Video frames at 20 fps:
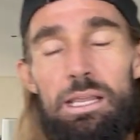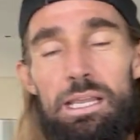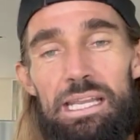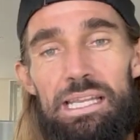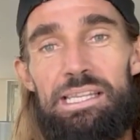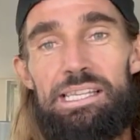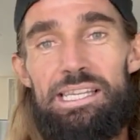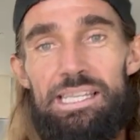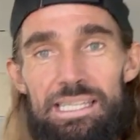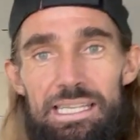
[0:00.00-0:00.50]

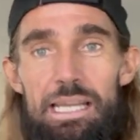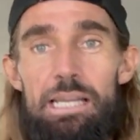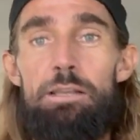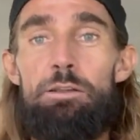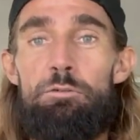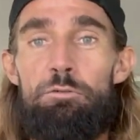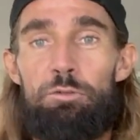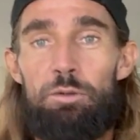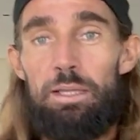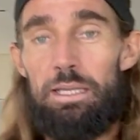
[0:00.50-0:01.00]
instead
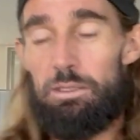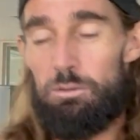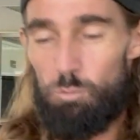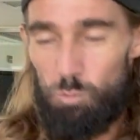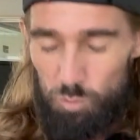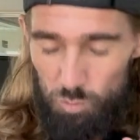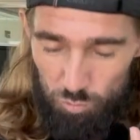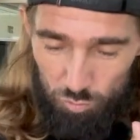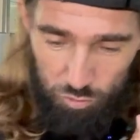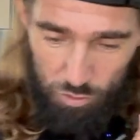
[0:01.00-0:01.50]
of like
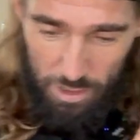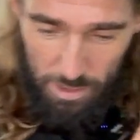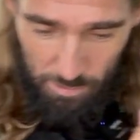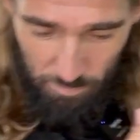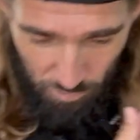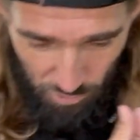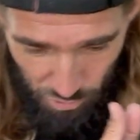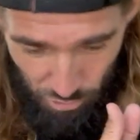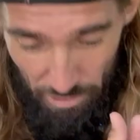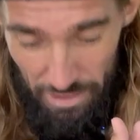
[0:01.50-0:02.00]

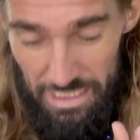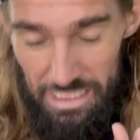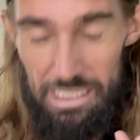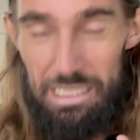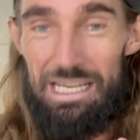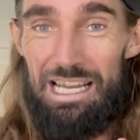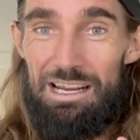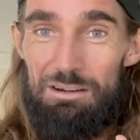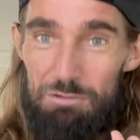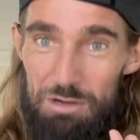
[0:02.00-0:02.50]

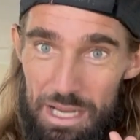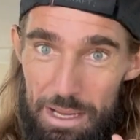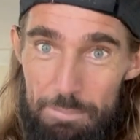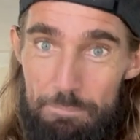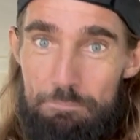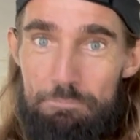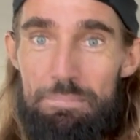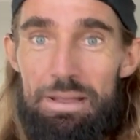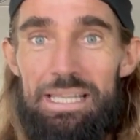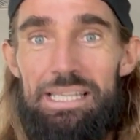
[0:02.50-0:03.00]
training
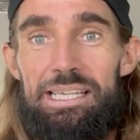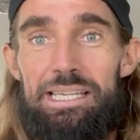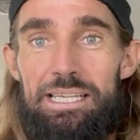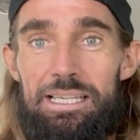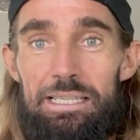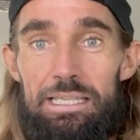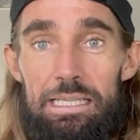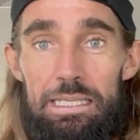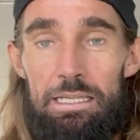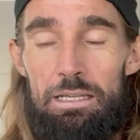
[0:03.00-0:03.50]

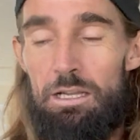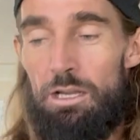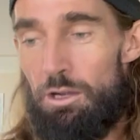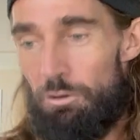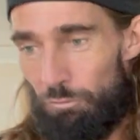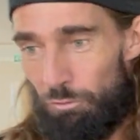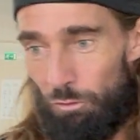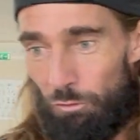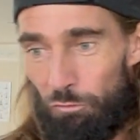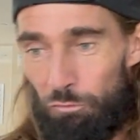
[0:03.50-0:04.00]
immensely
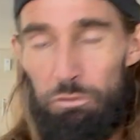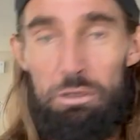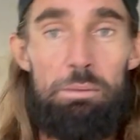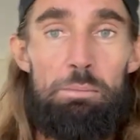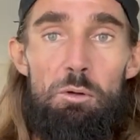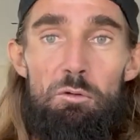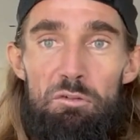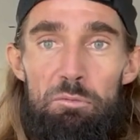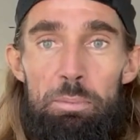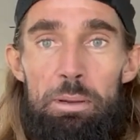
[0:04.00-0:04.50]
for a
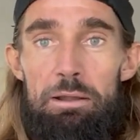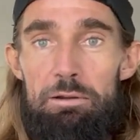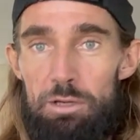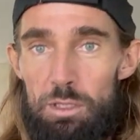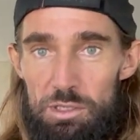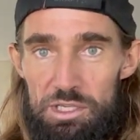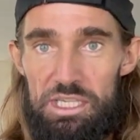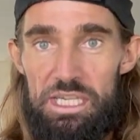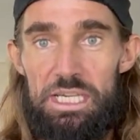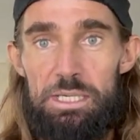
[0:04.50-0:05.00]
3-month period or
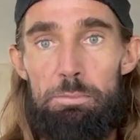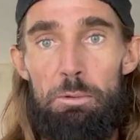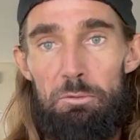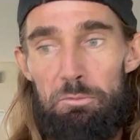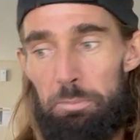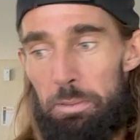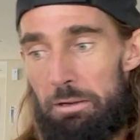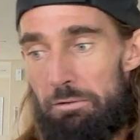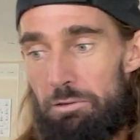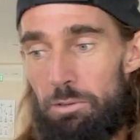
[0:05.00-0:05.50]
6-month
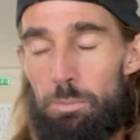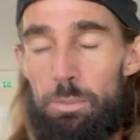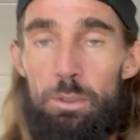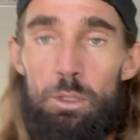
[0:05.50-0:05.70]
period